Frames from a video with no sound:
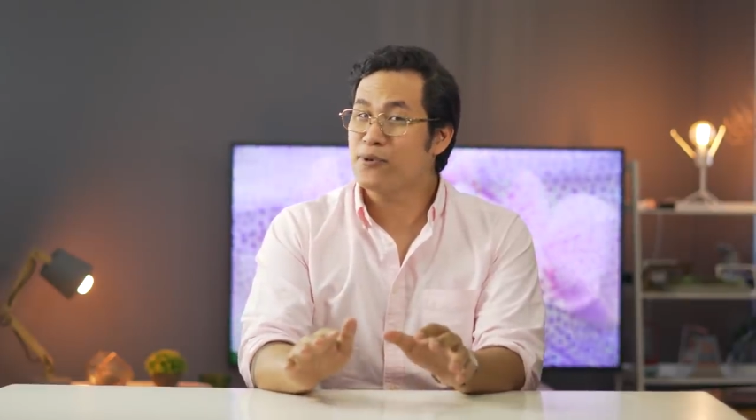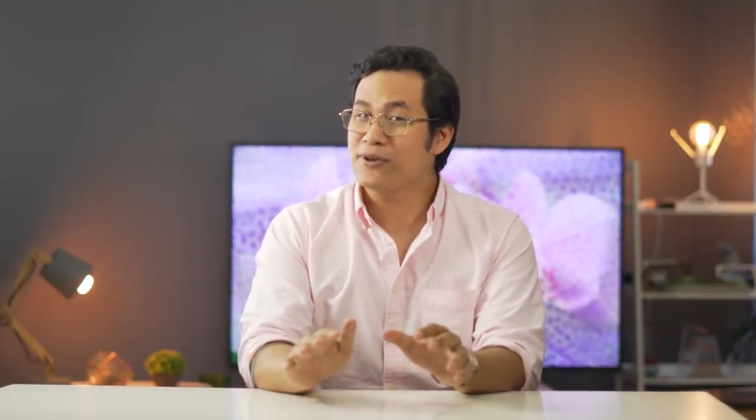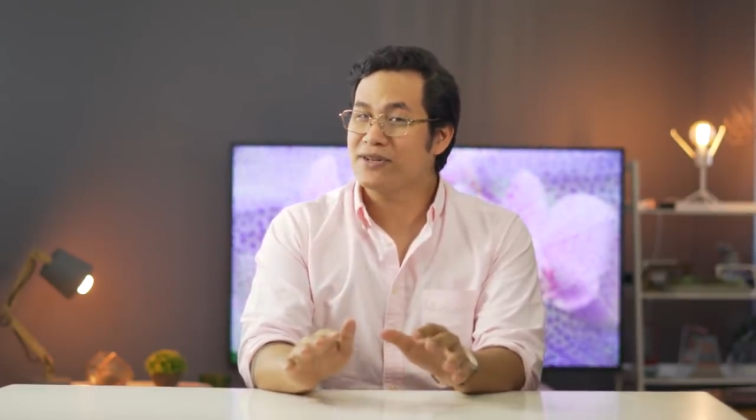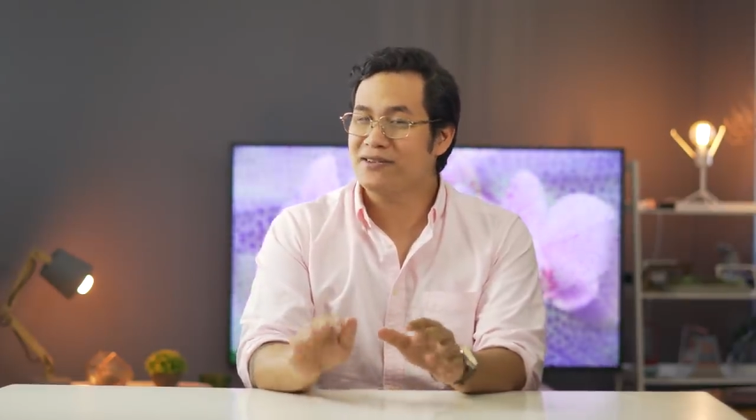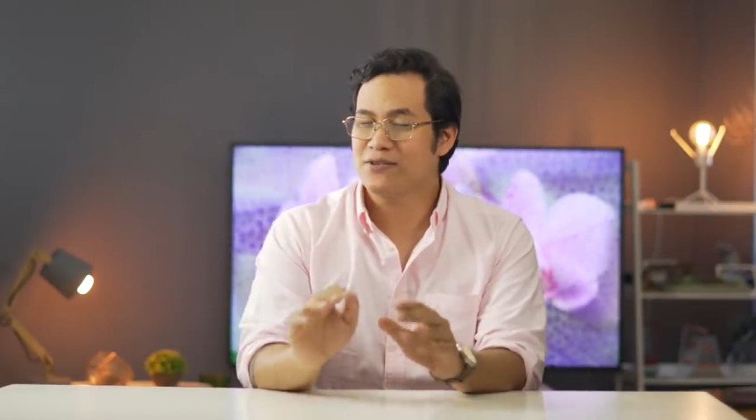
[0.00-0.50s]

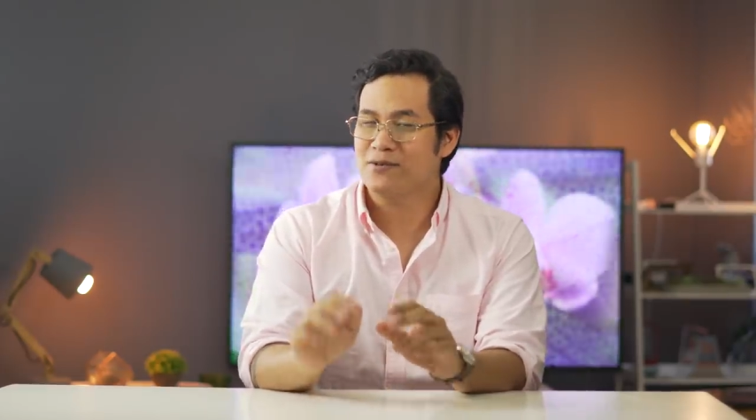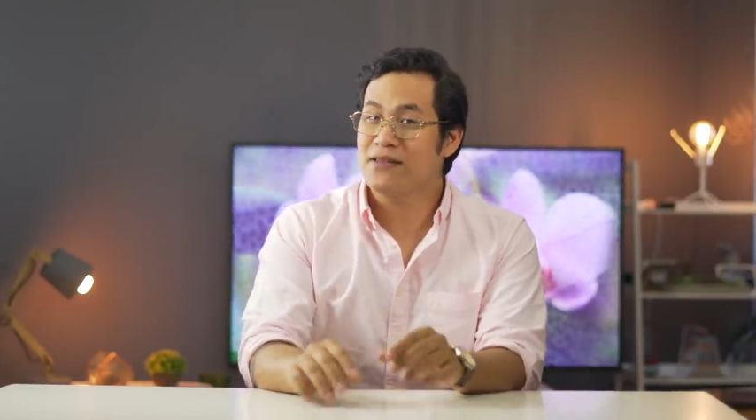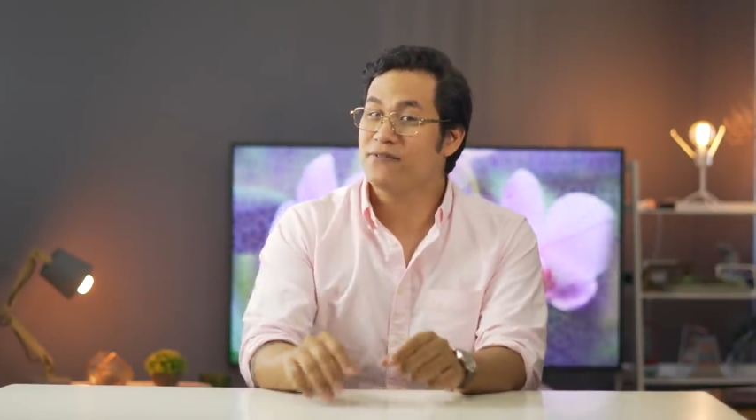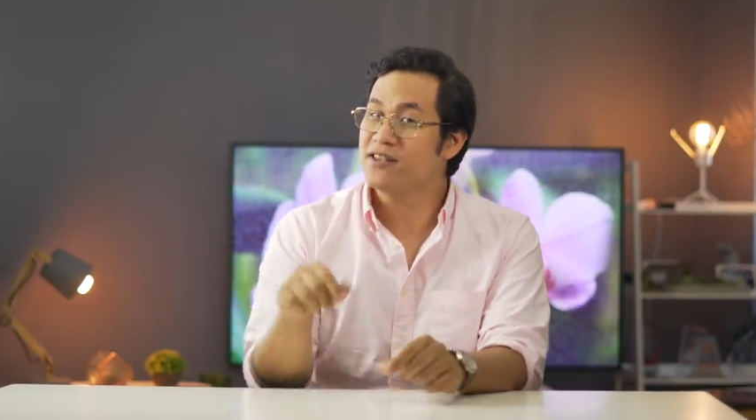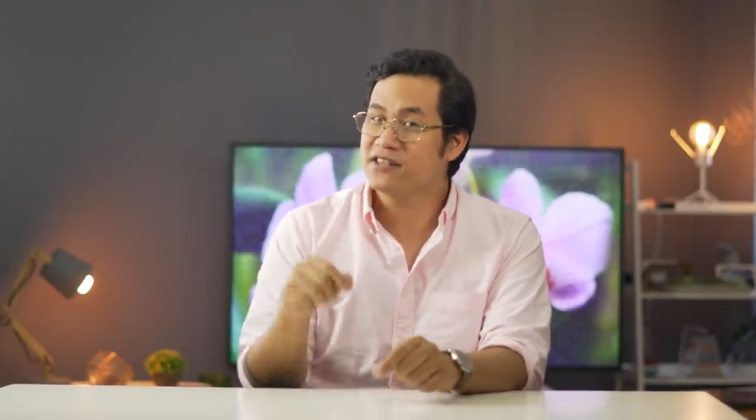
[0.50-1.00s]
important
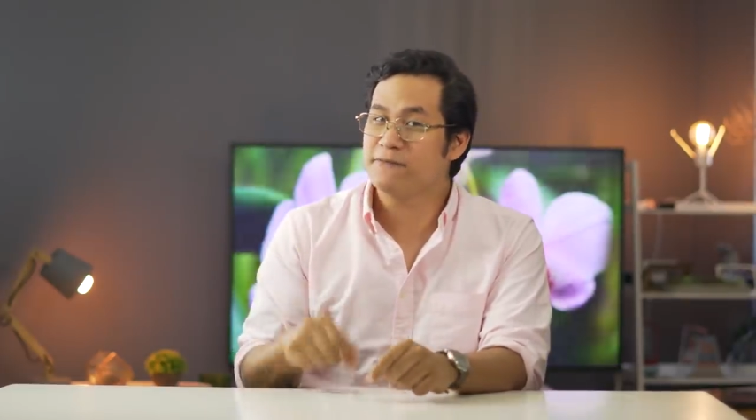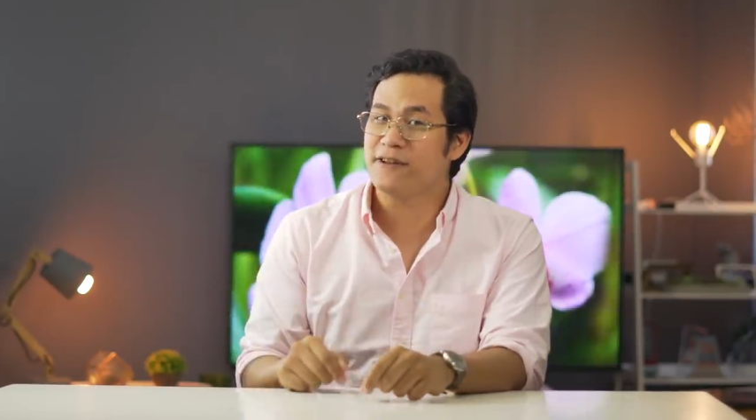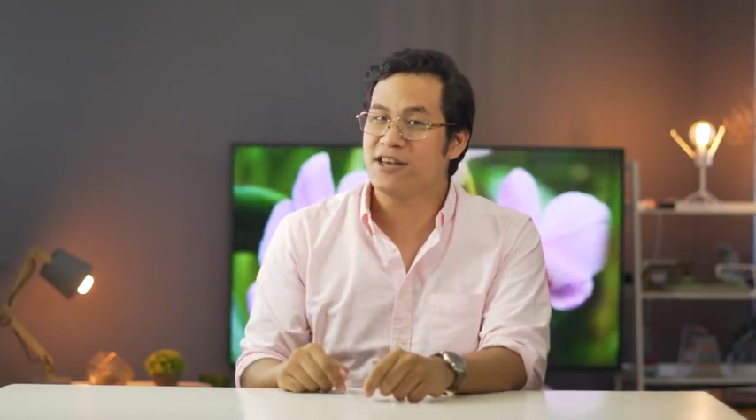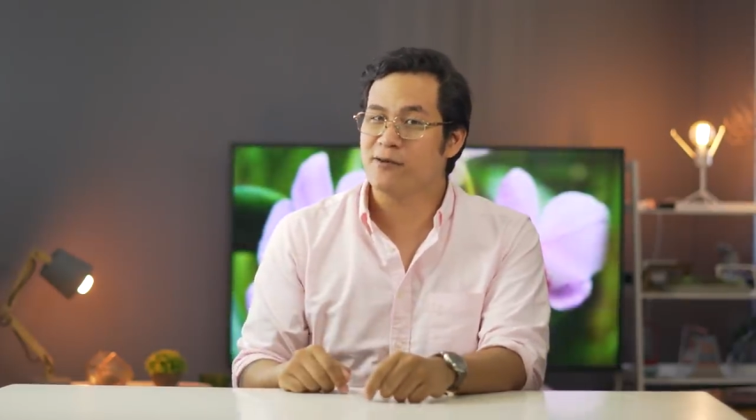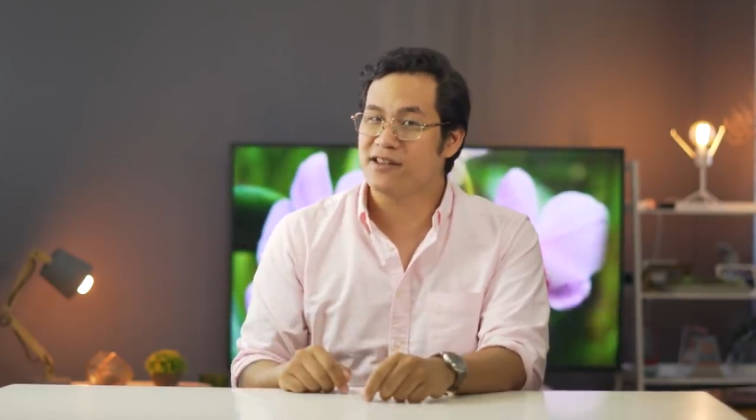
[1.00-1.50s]
so that
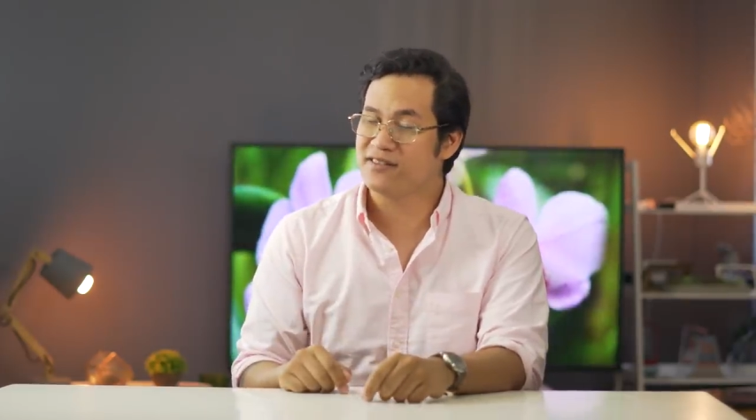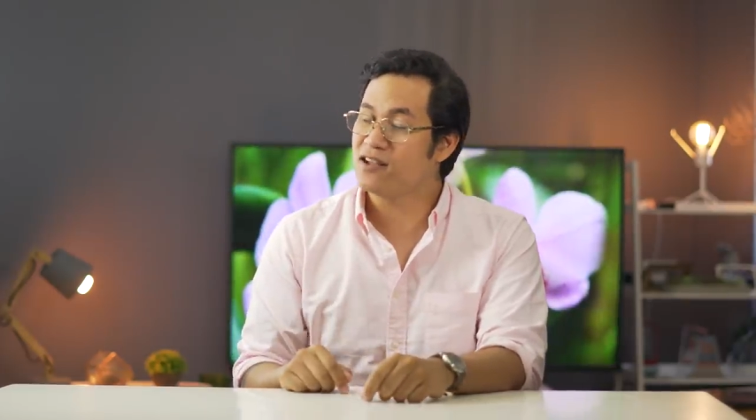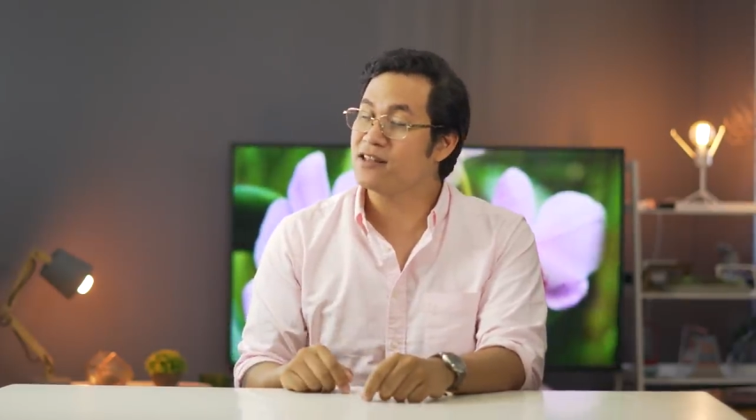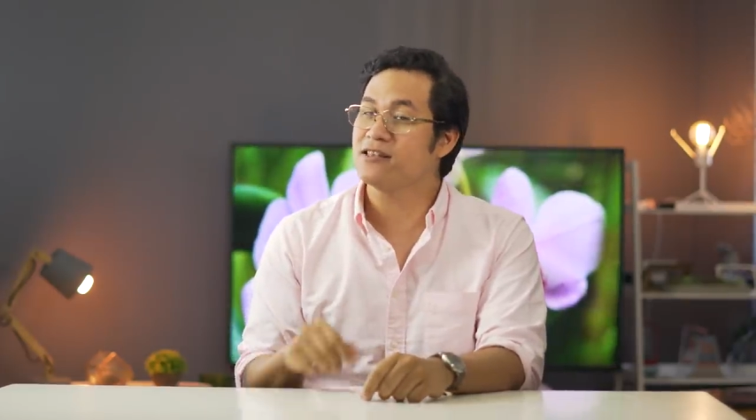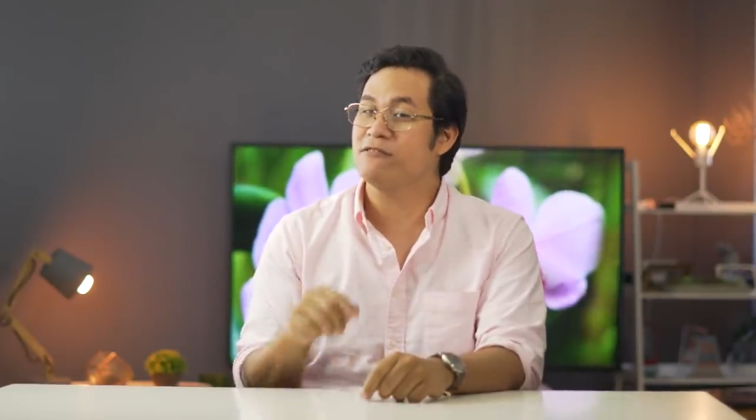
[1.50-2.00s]
this video
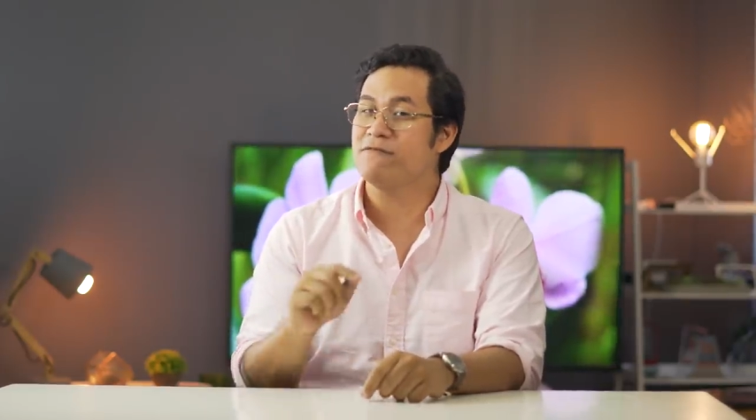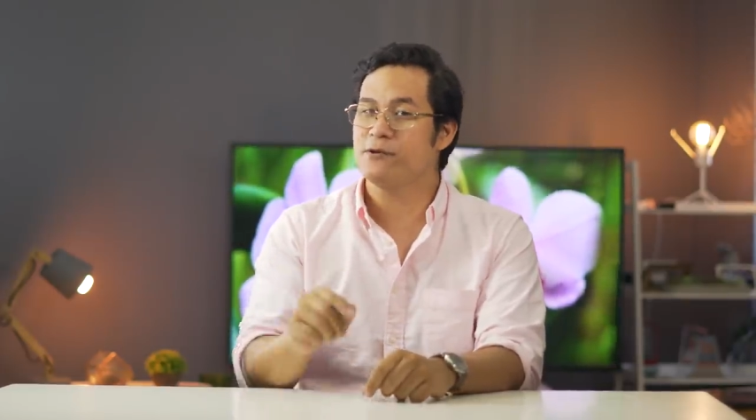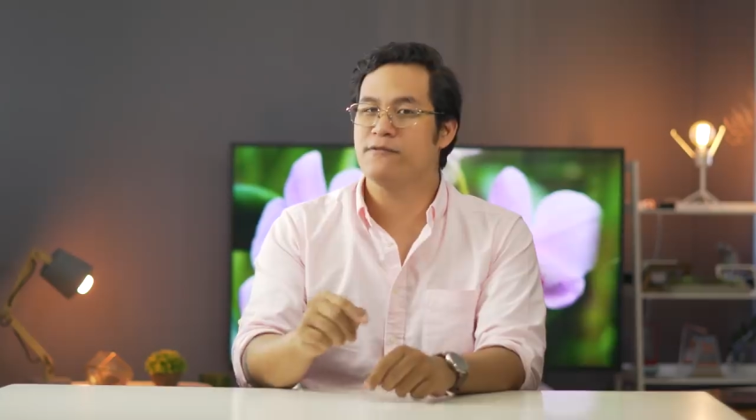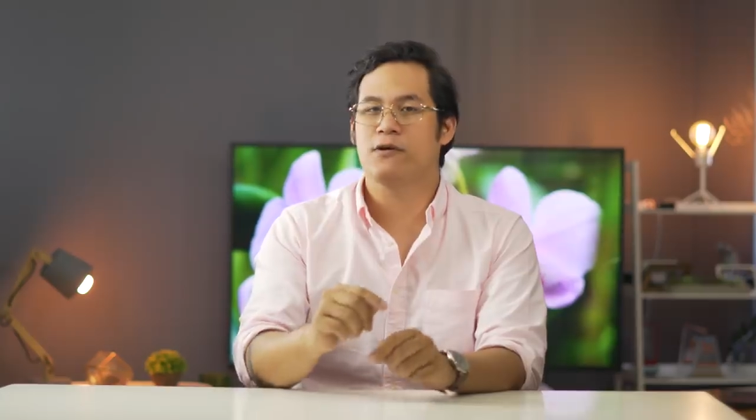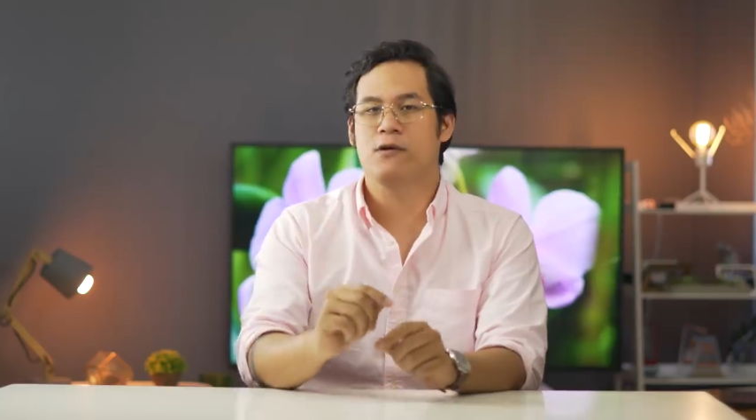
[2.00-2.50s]
does not
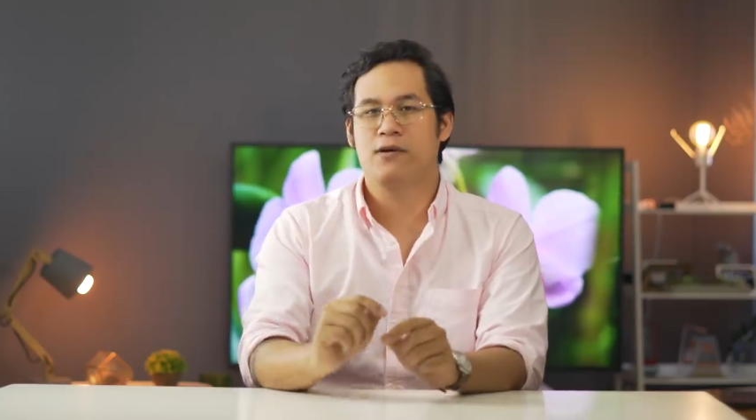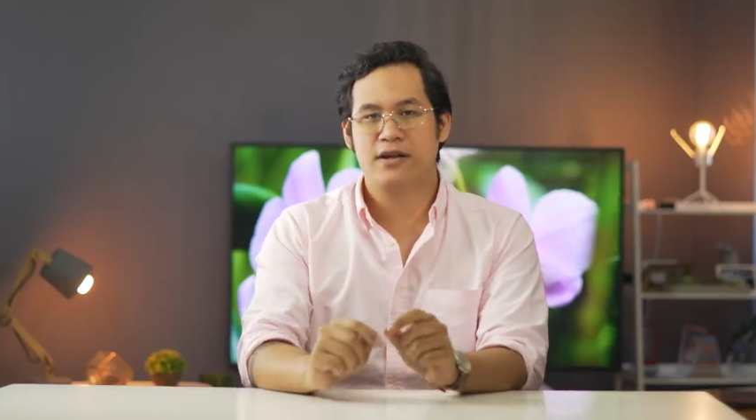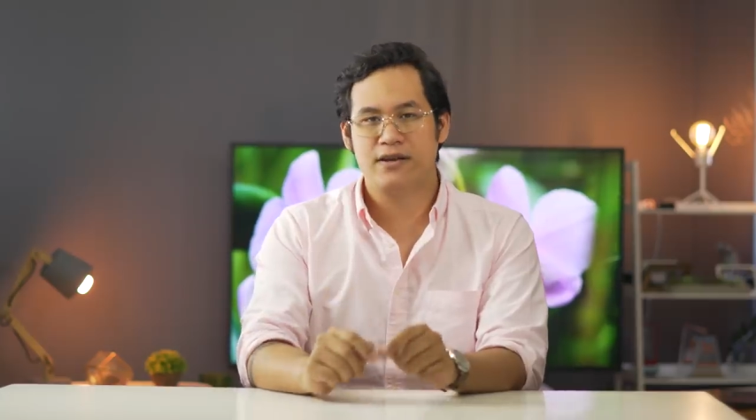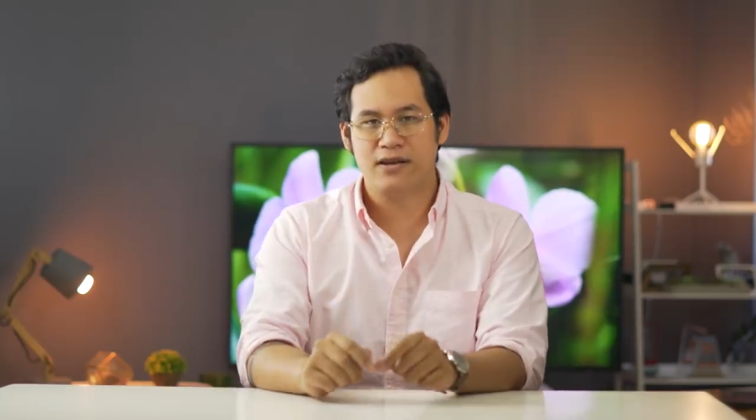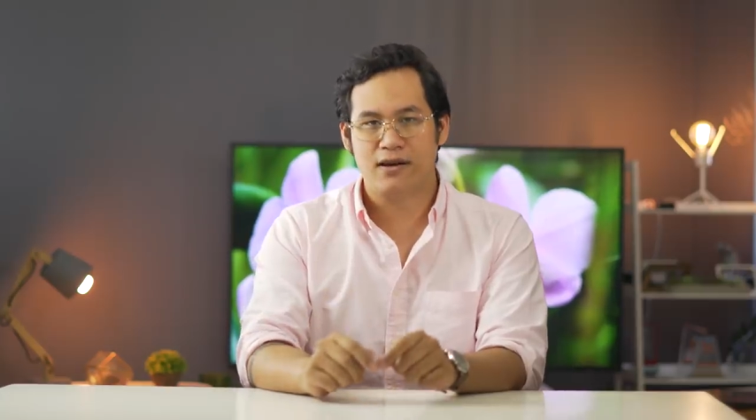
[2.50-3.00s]
give you the
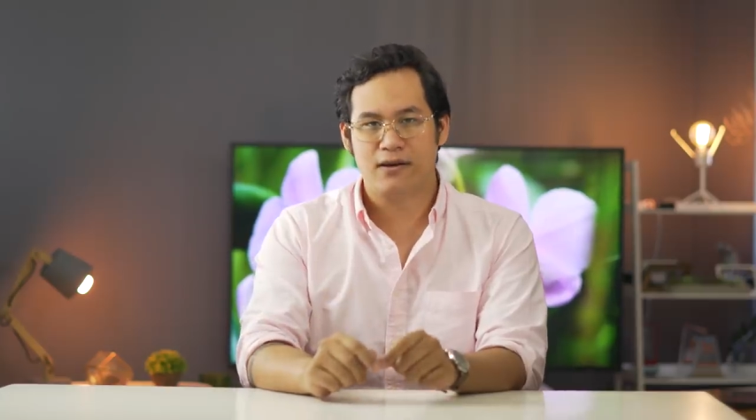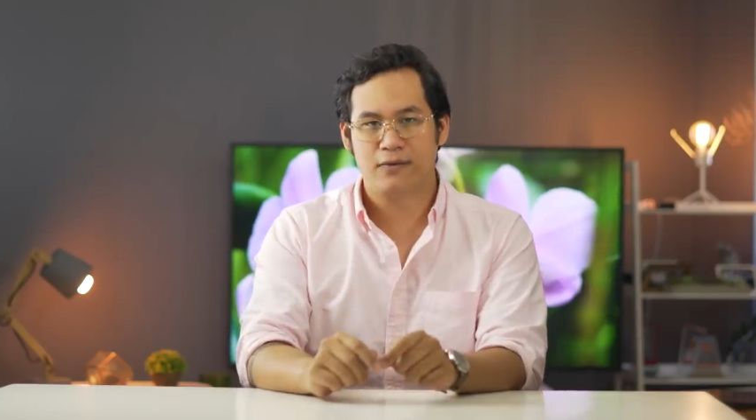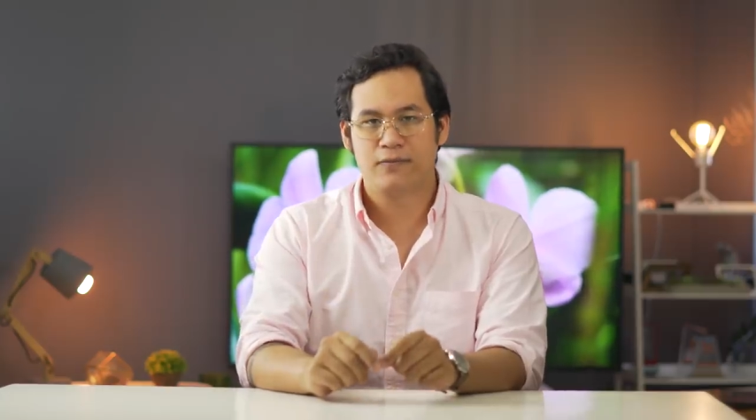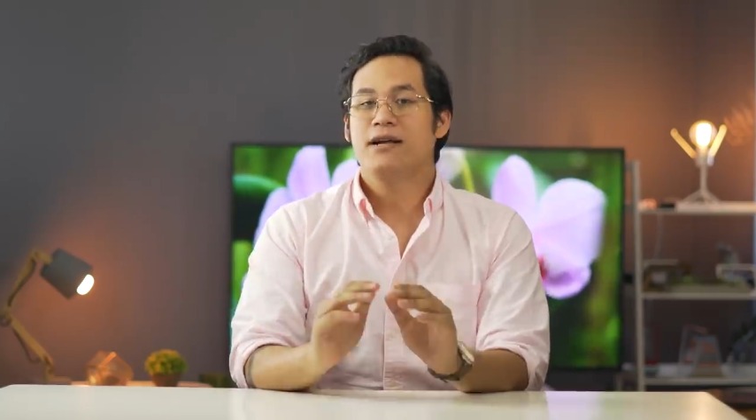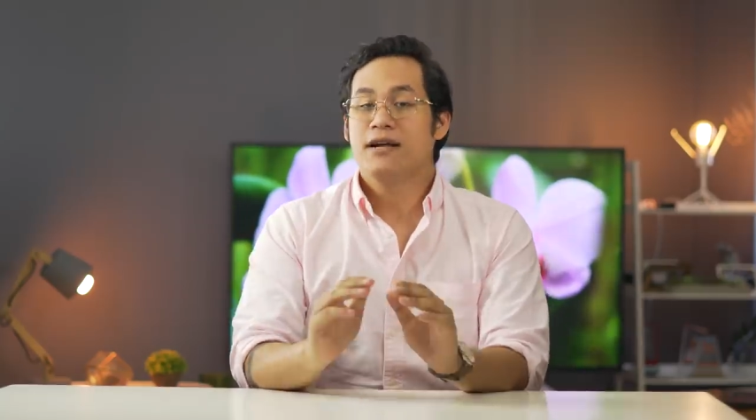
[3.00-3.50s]
wrong idea.